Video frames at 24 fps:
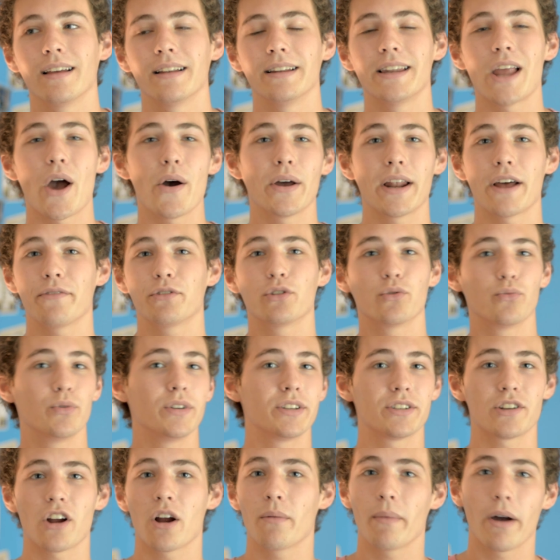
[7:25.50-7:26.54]
now I have to
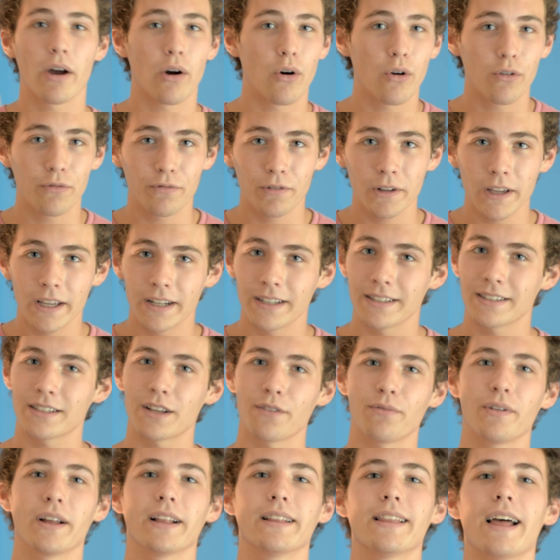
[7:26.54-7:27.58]
restart my whole feed and
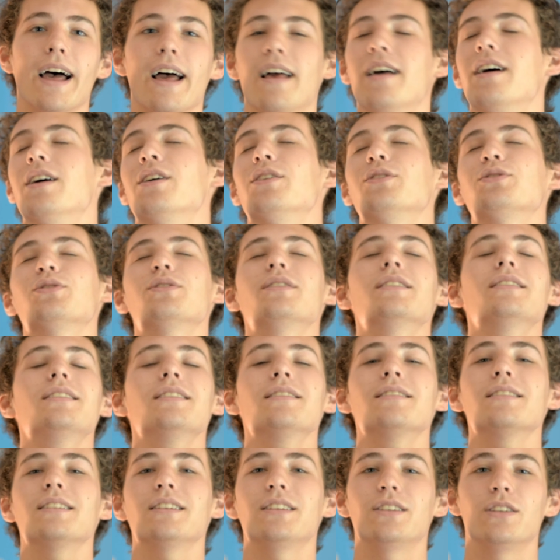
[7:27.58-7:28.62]
stuff like that. So this
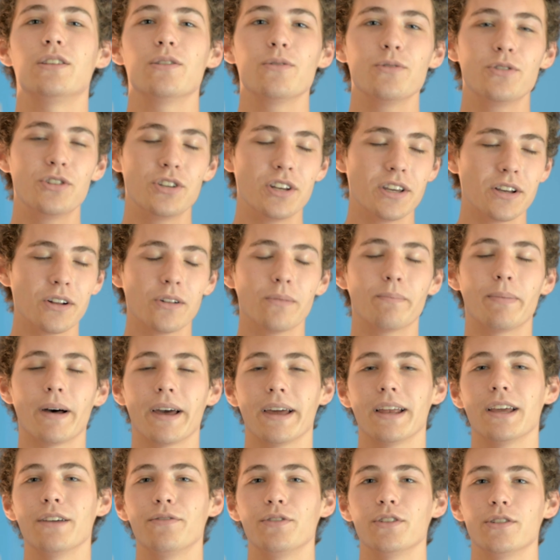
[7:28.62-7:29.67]
isn't a huge deal,
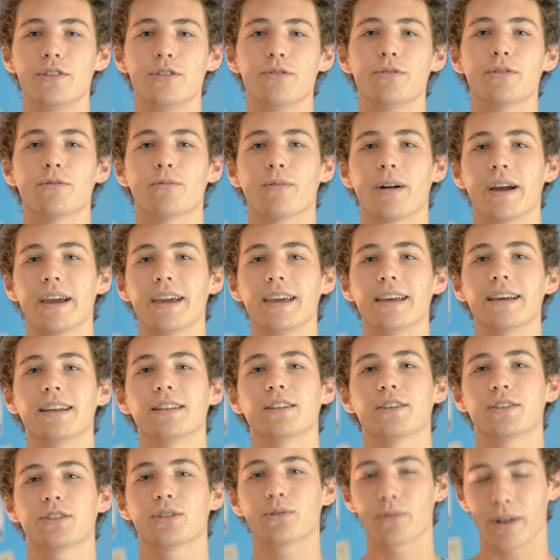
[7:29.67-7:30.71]
but if you do it right, it
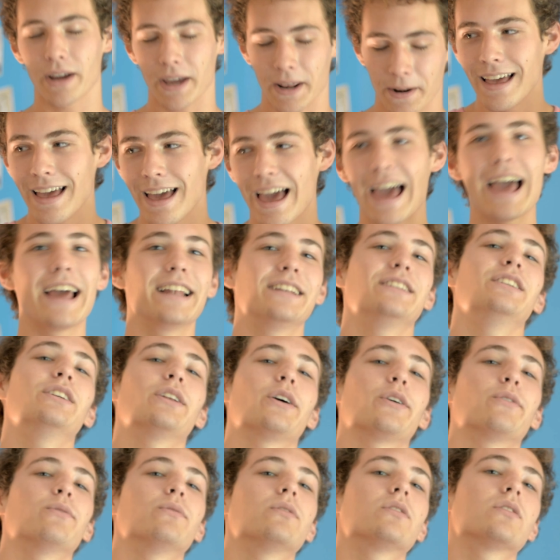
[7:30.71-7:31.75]
looks great. And, you
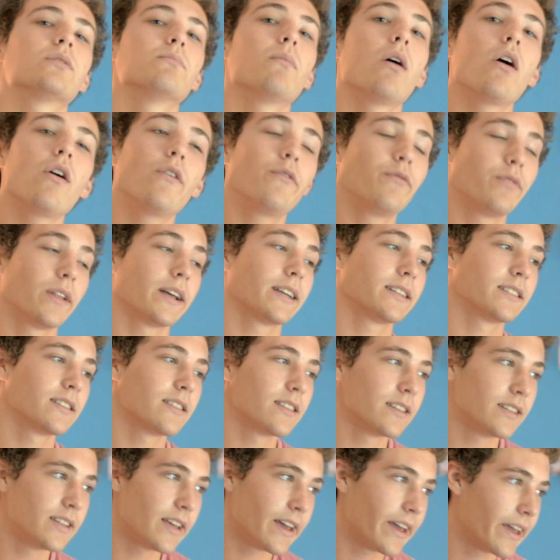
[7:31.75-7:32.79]
know, small flex of
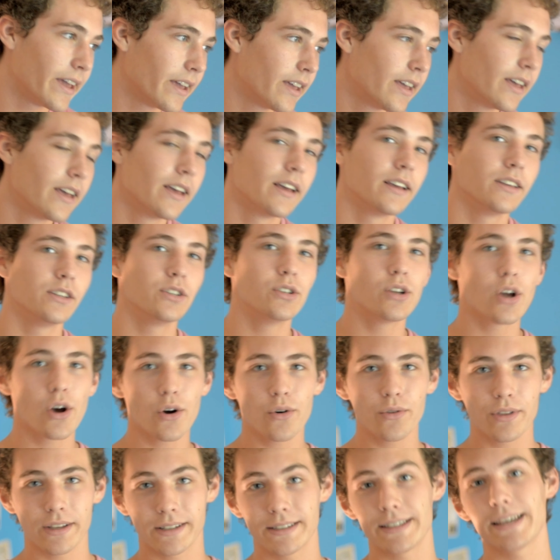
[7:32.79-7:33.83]
the day. You
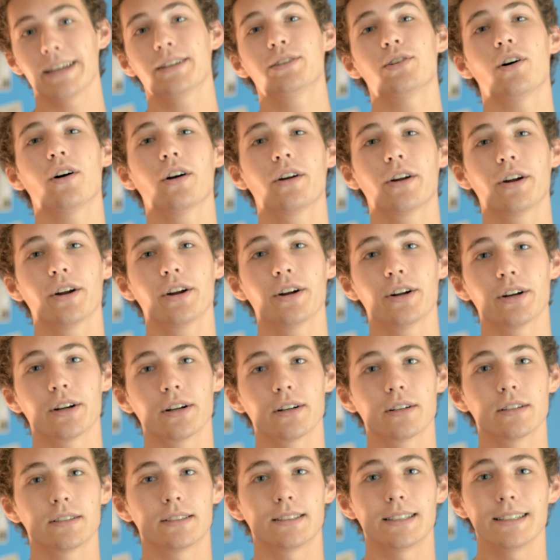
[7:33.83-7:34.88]
know the
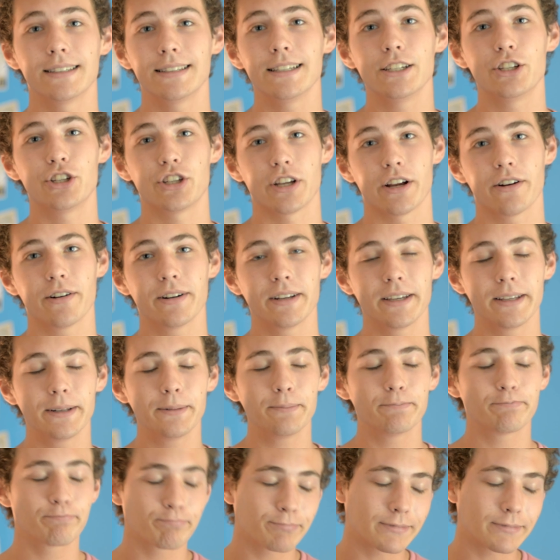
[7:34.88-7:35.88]
TikToker Sissy Sheridan?